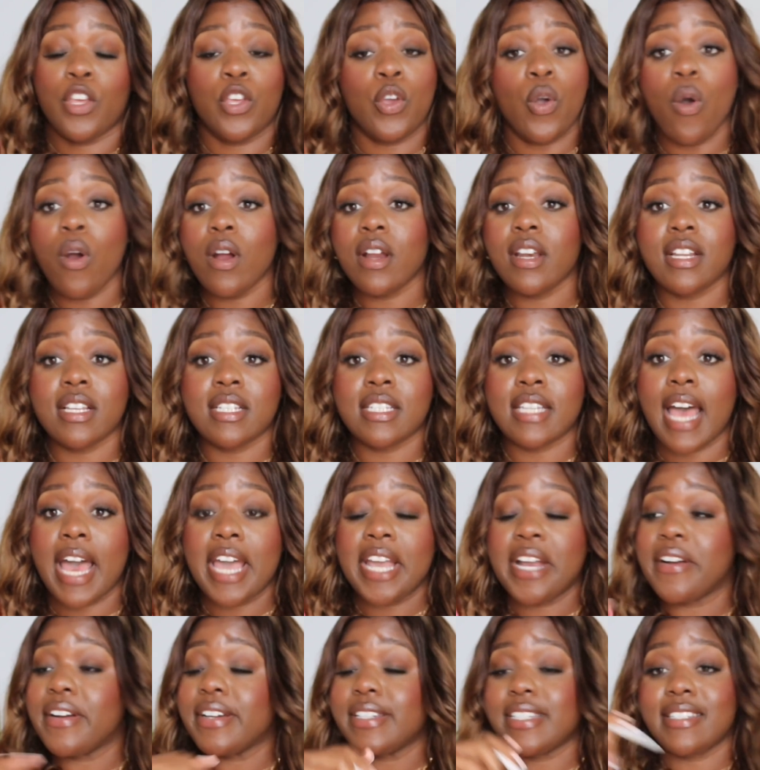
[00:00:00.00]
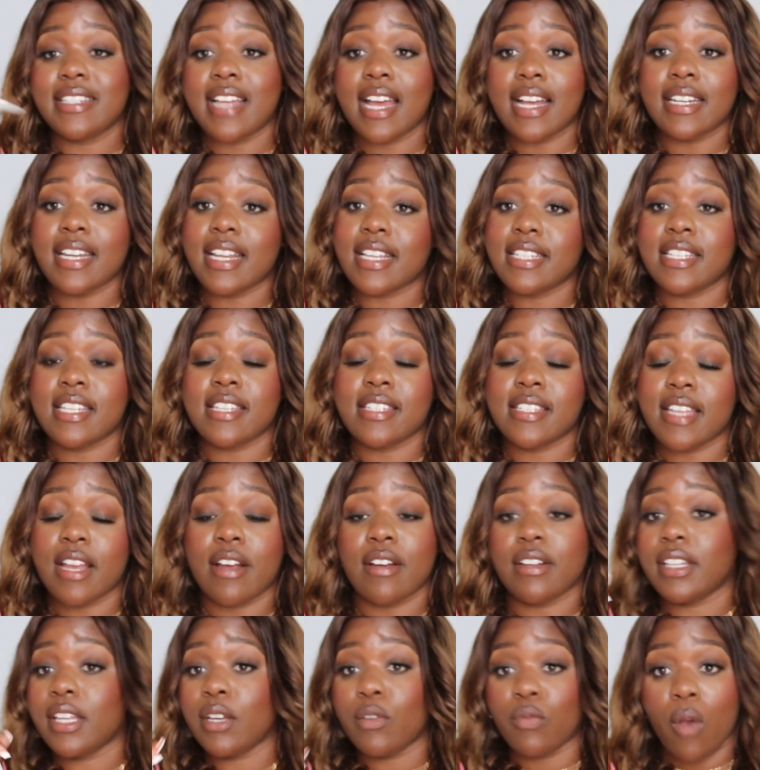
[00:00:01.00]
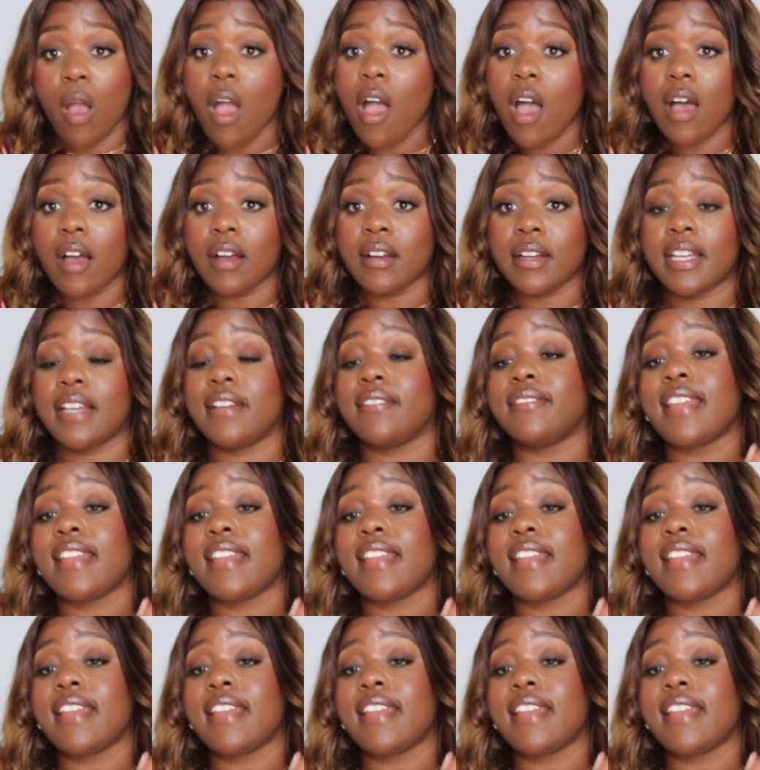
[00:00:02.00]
Your desire is not necessarily wrong.